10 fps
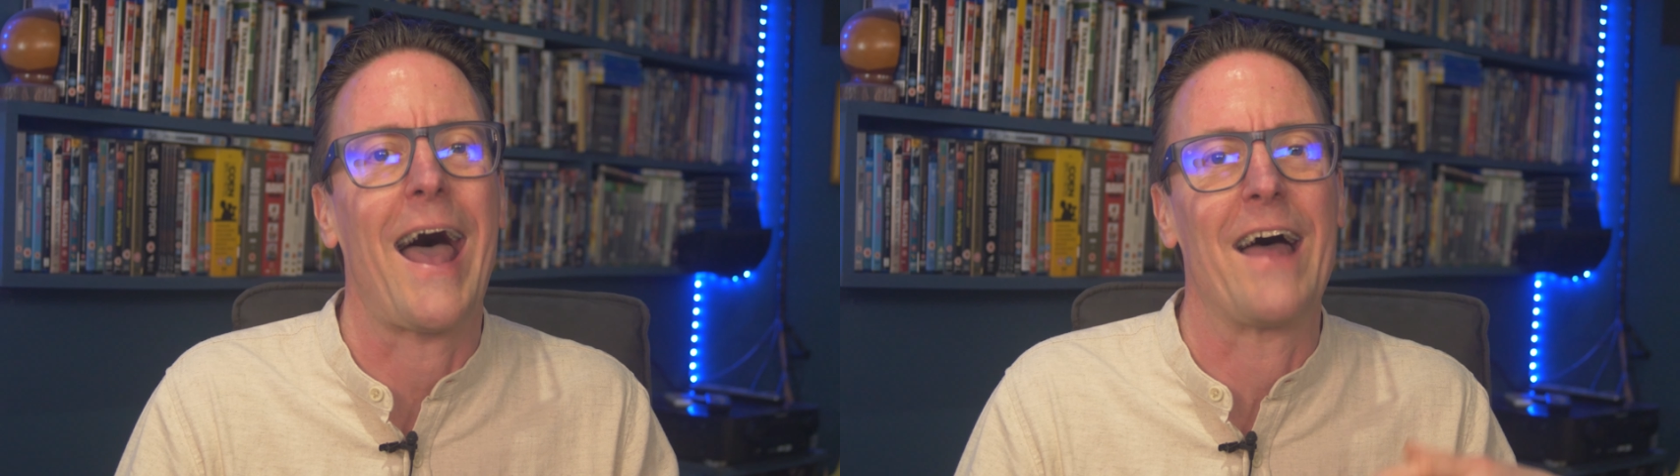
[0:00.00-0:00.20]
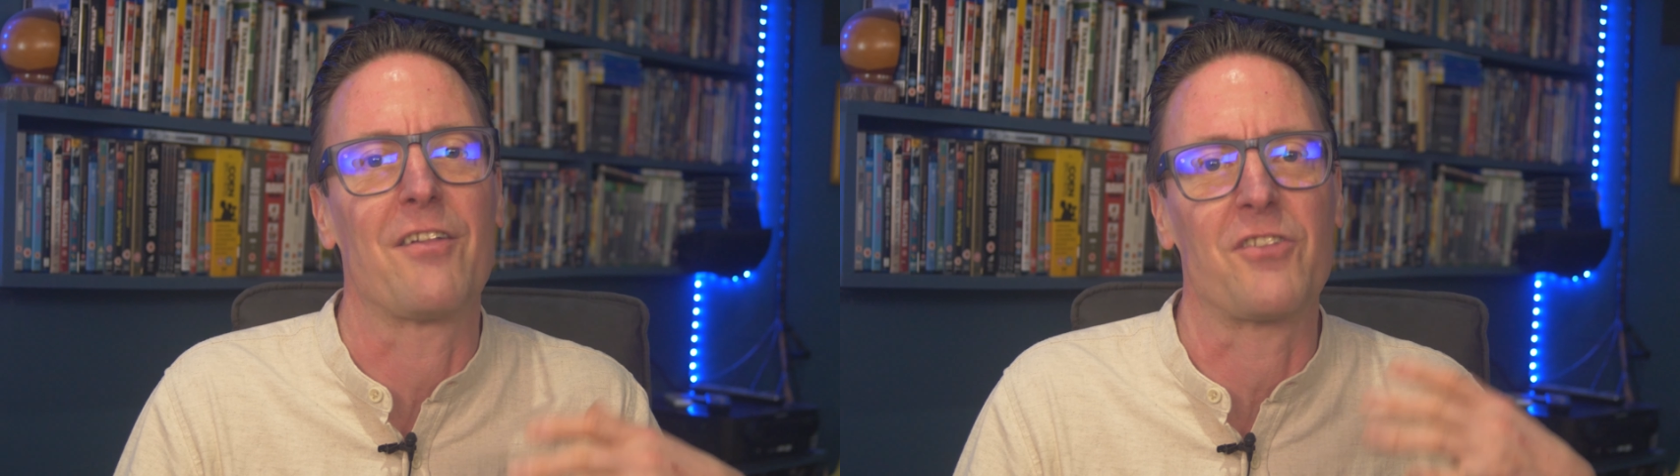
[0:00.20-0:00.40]

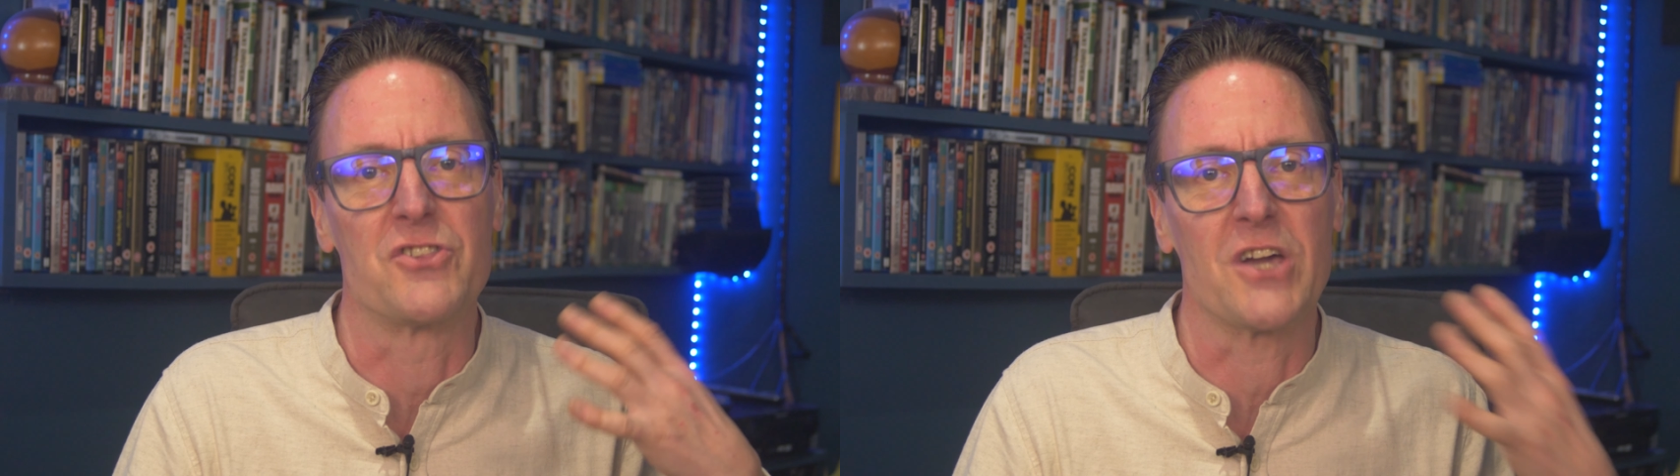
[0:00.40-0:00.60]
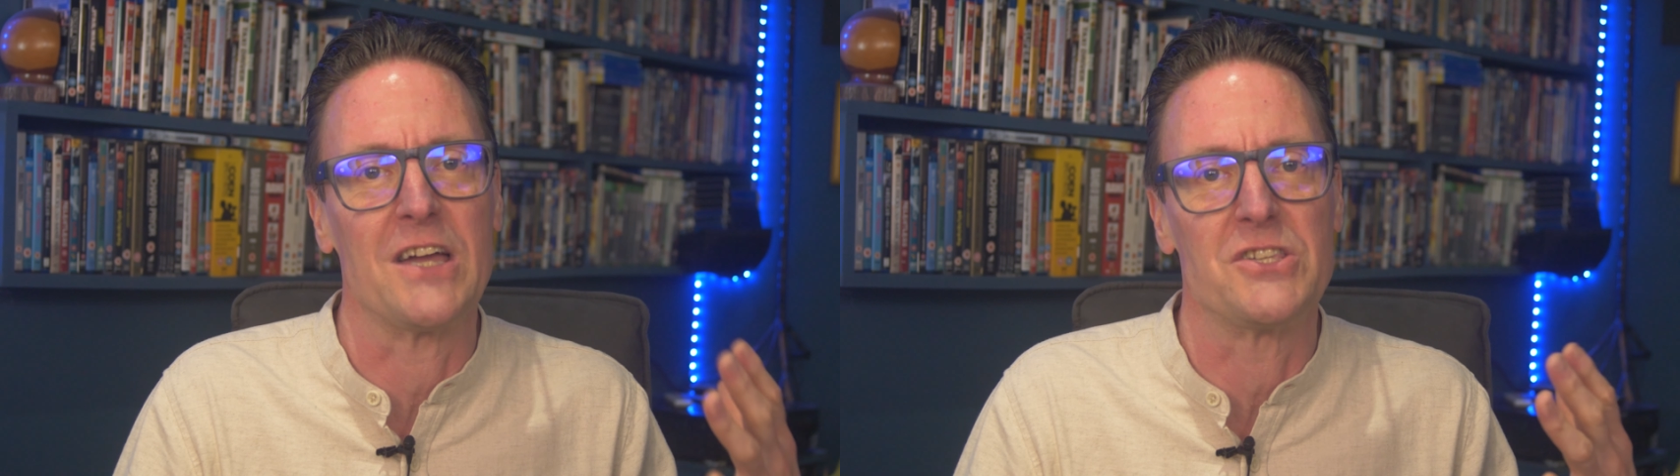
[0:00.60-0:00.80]
as
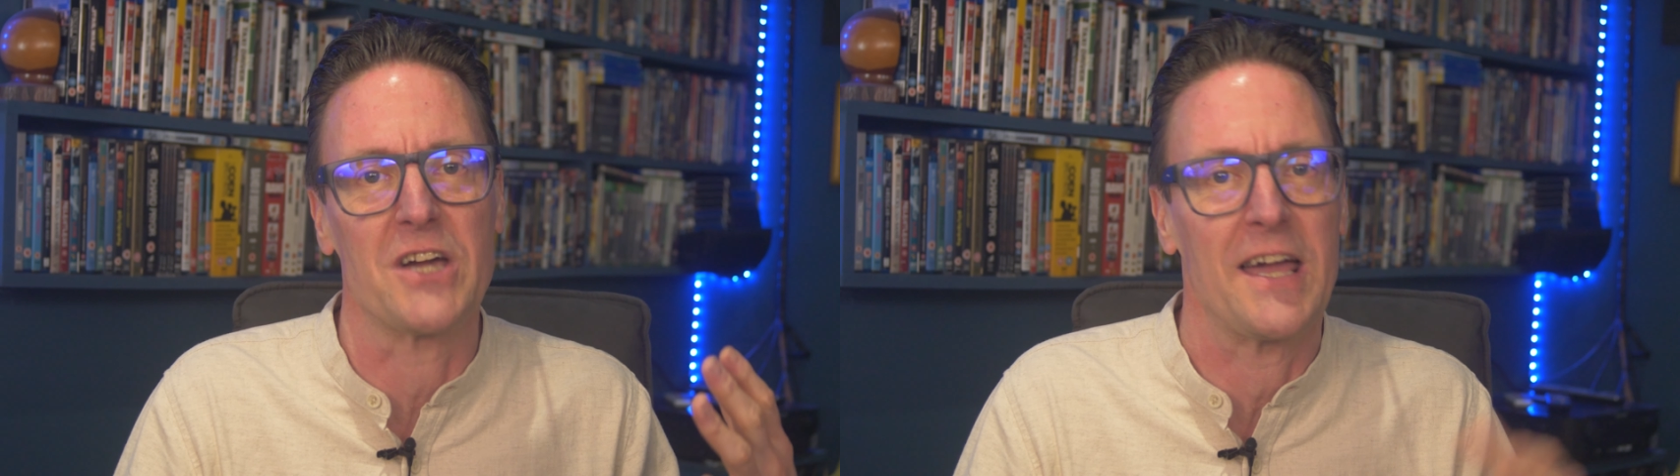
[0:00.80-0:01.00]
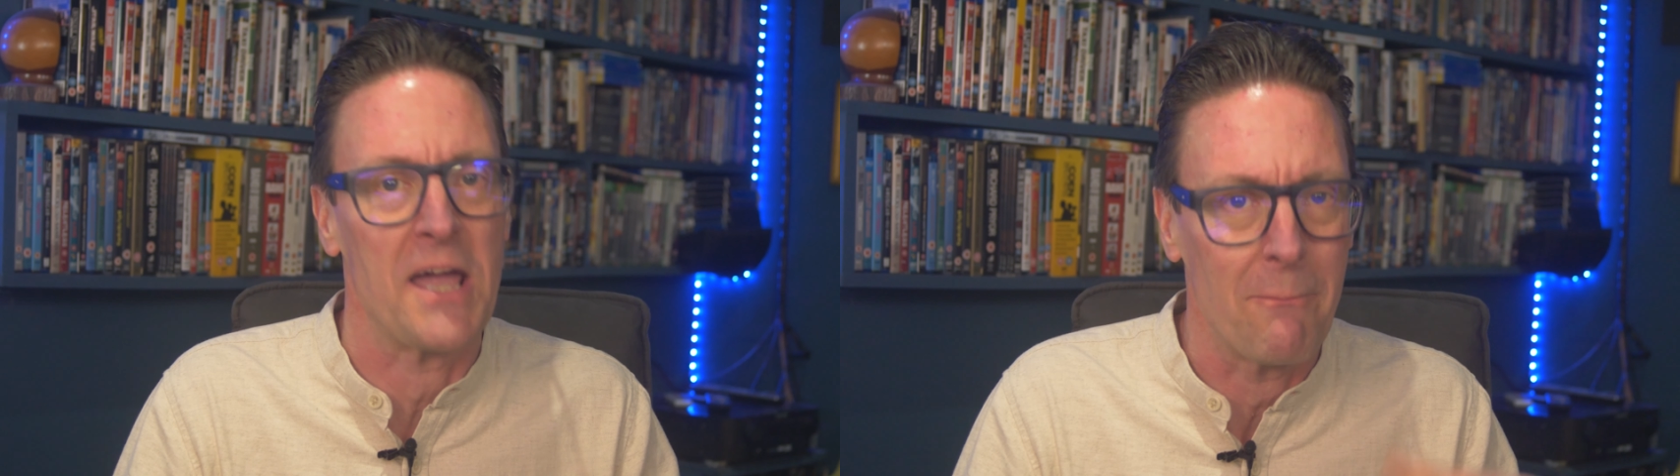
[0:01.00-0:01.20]
J
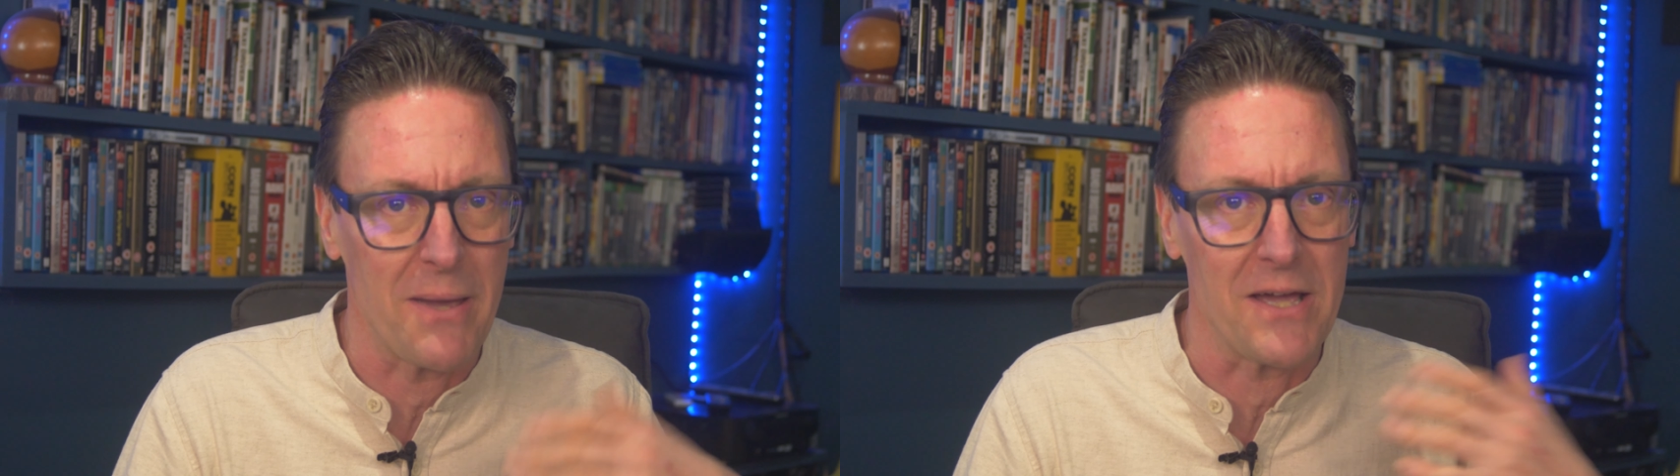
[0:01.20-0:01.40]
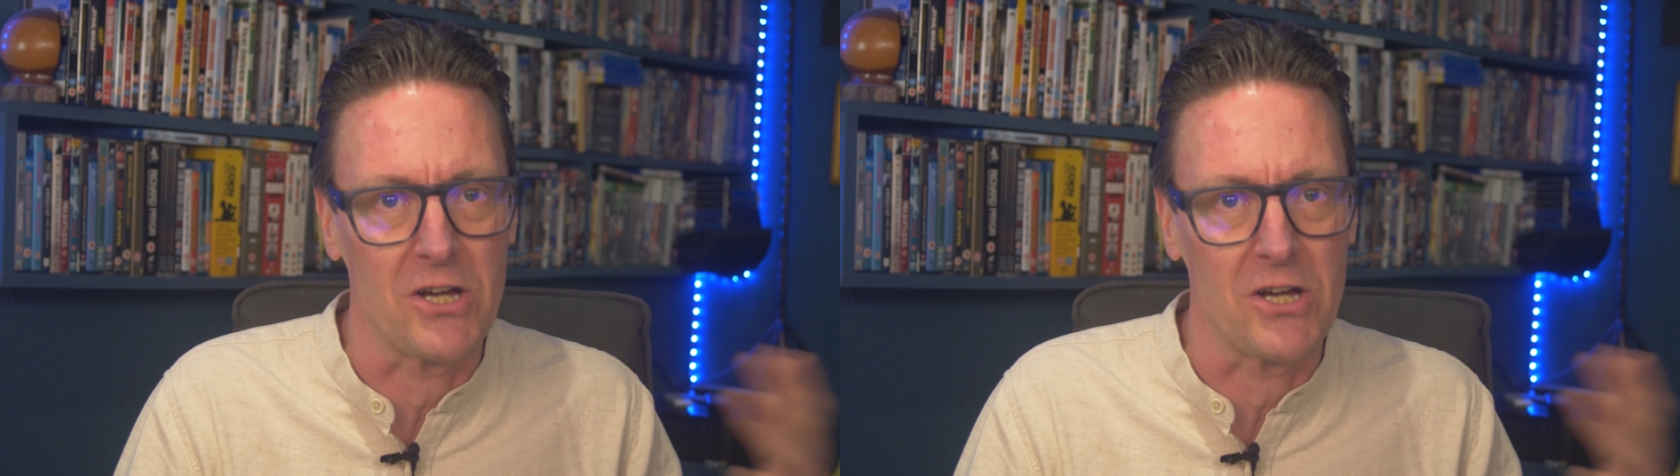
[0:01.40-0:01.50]
J, being